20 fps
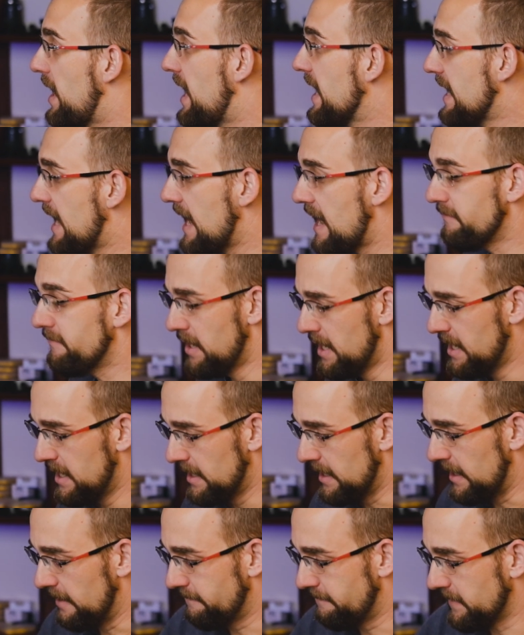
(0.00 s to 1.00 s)
I have
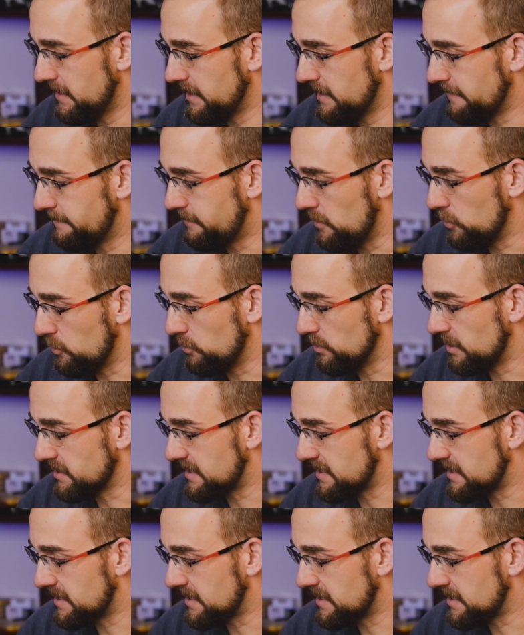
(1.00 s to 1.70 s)
Affinity Photo.